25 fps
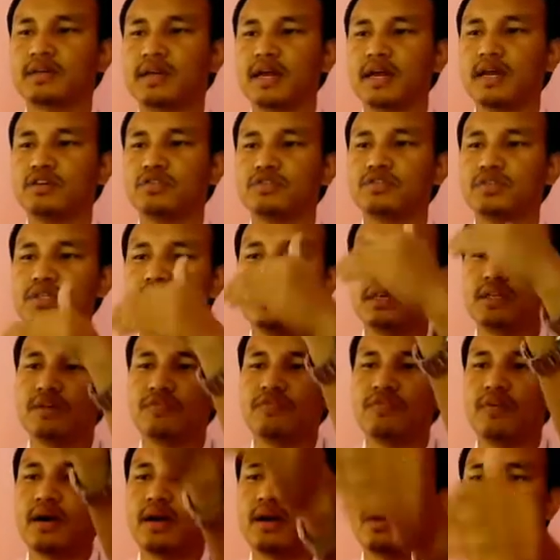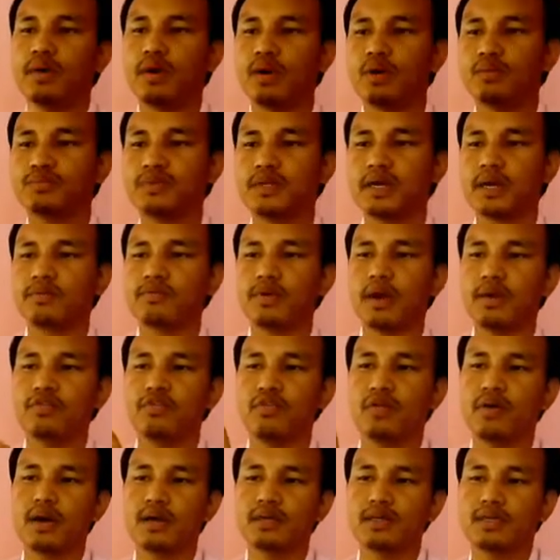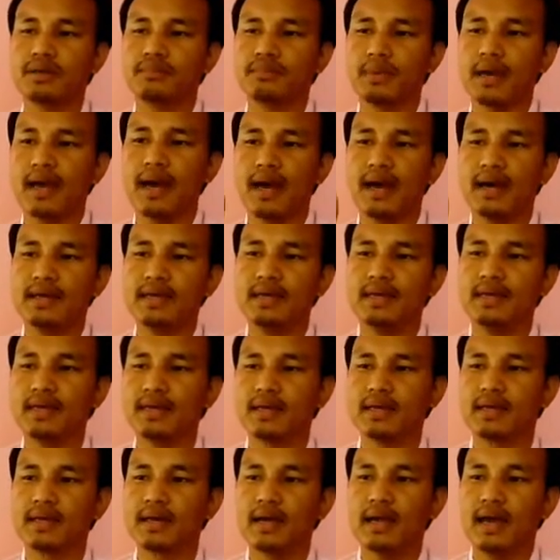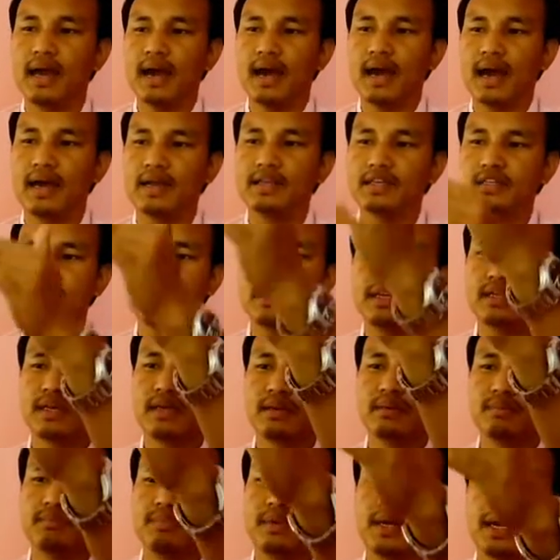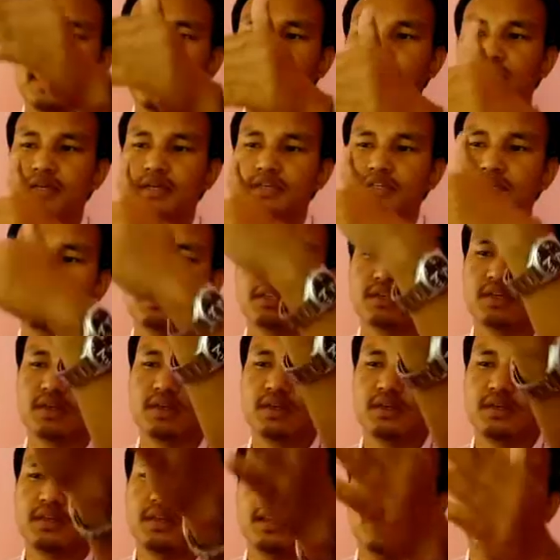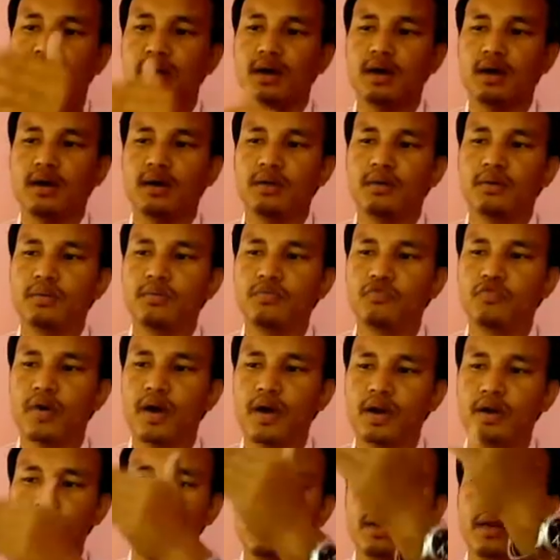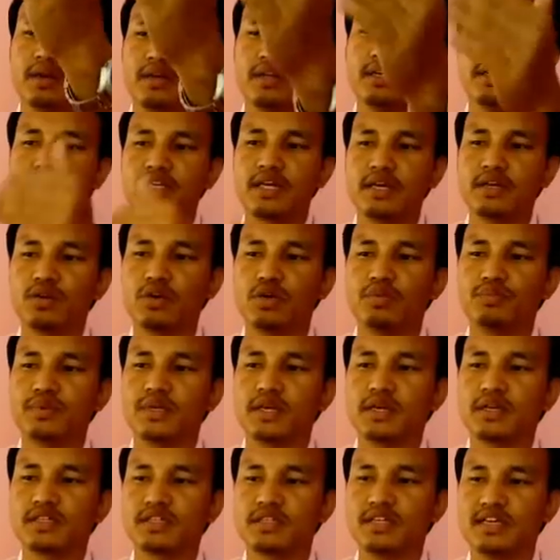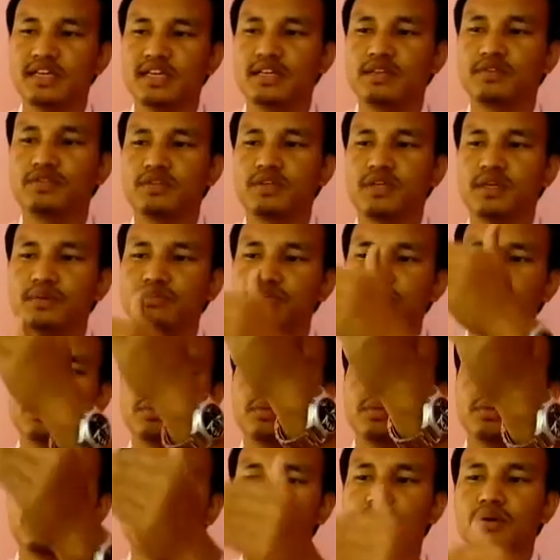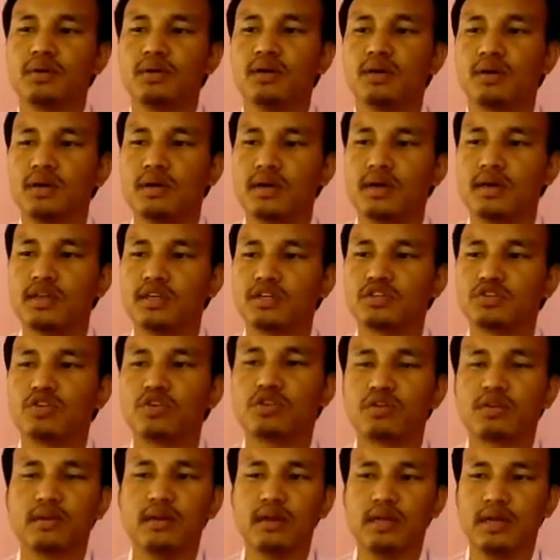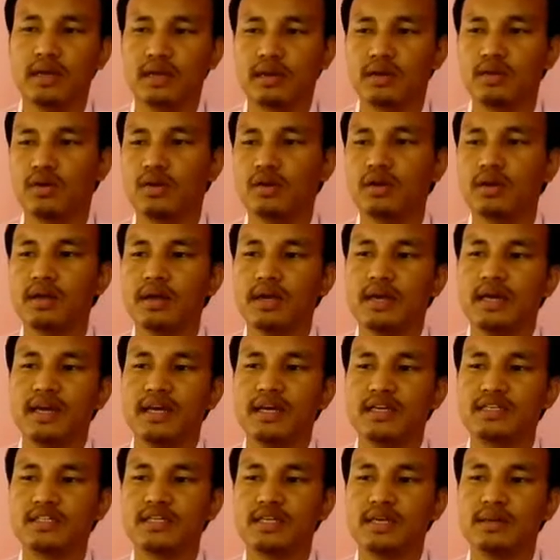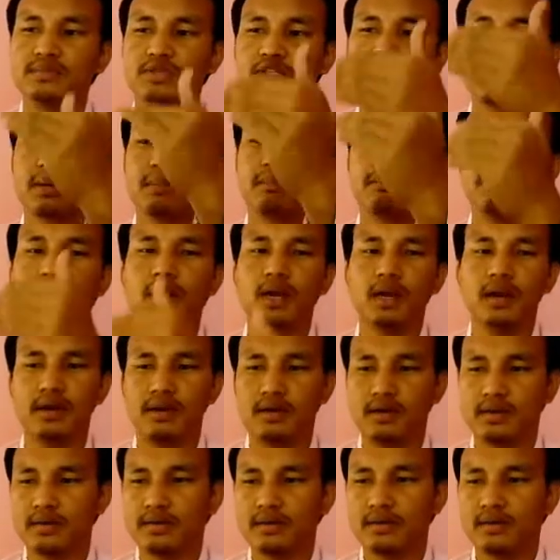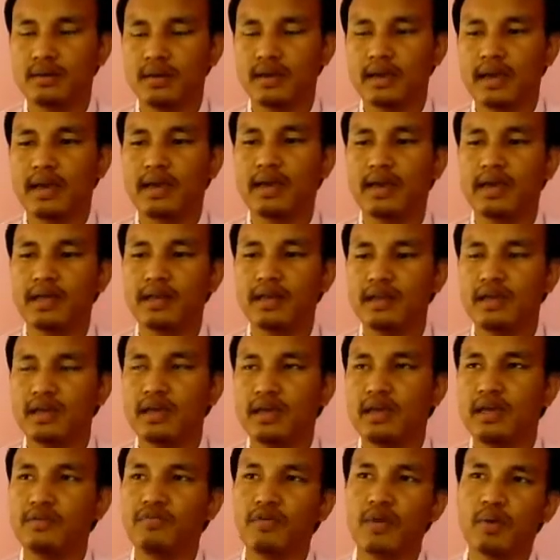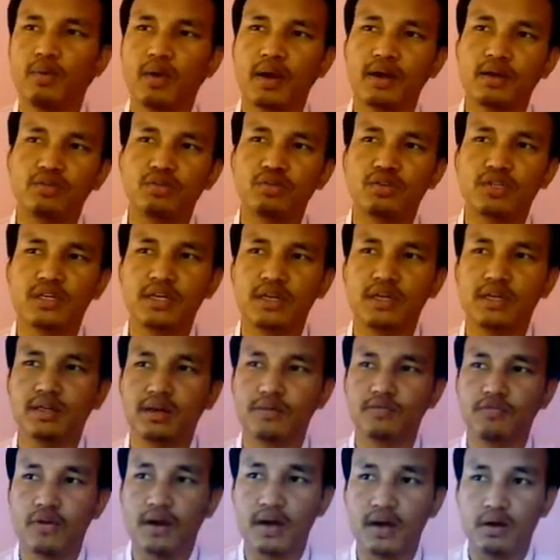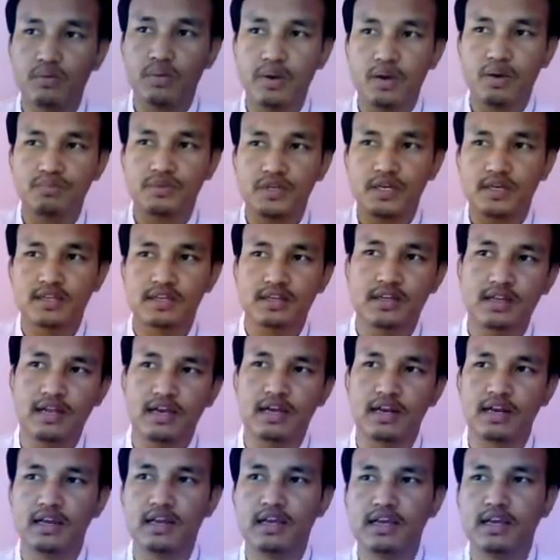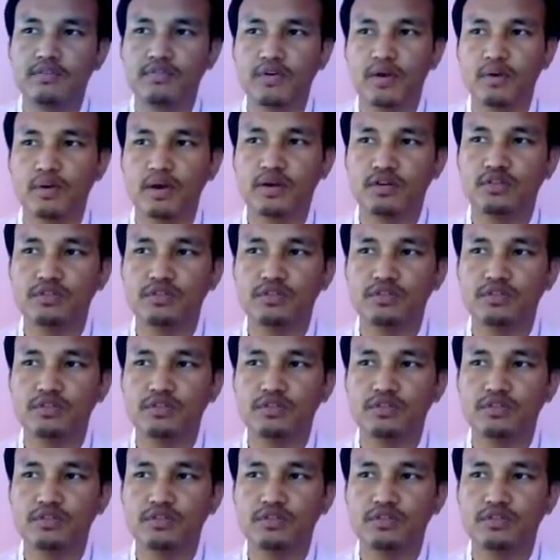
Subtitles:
try to see the faraway object by focusing my eye here, I'll see that behind this, the faraway distant objects, it is not clear, or it seems blurred. Again, if I want to see the faraway objects clearly, and